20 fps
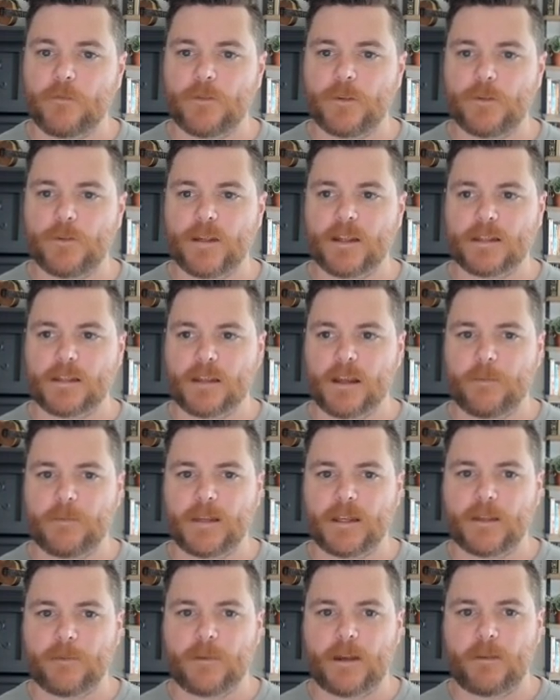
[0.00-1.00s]
view that's
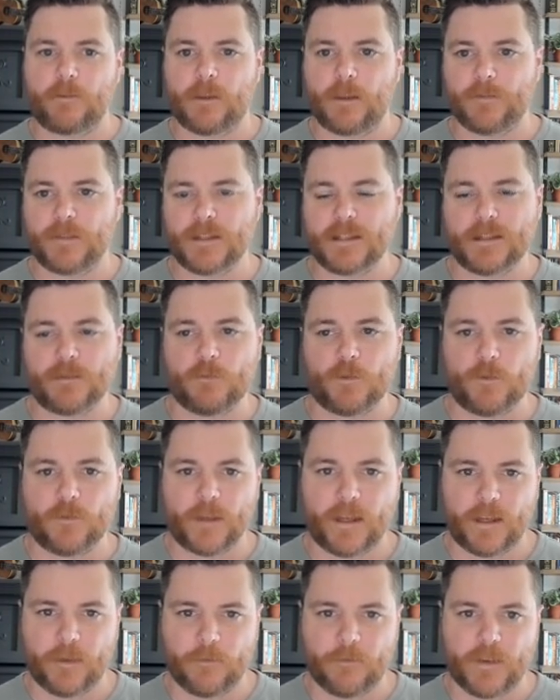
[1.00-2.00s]
coming in, but I would love to see more
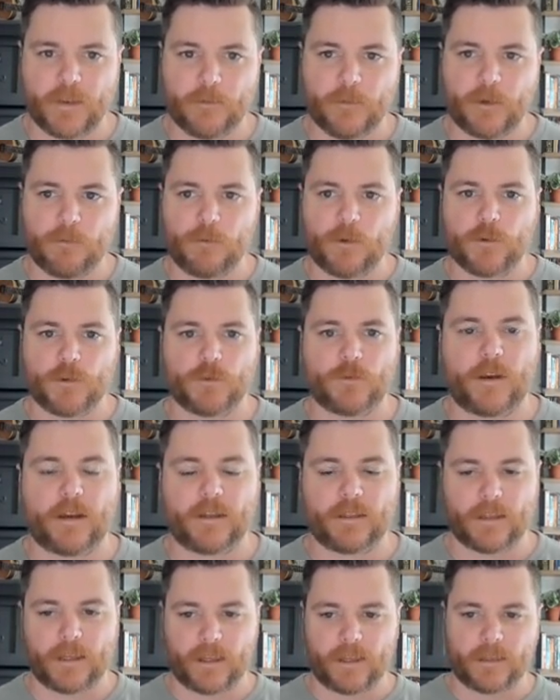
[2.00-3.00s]
of like a Figma approach where
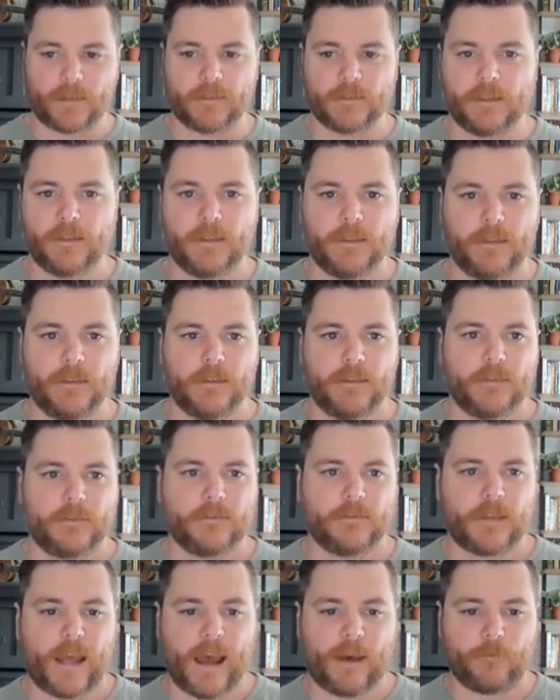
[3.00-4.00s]
I could like
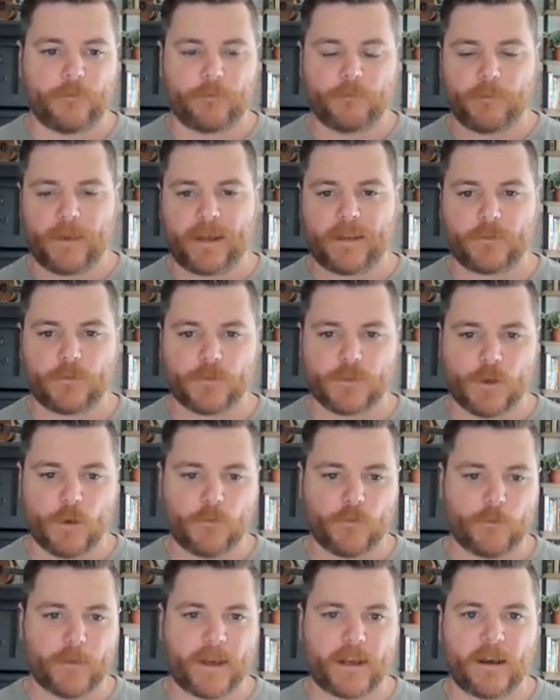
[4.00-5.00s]
have panels
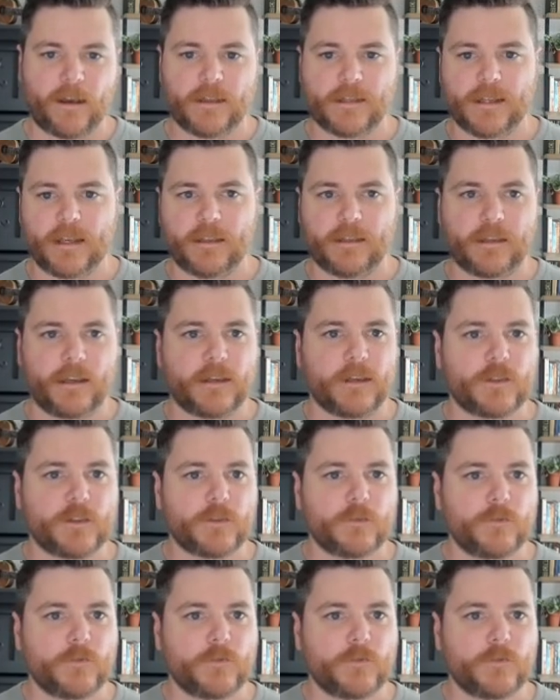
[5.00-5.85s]
over my content and kind of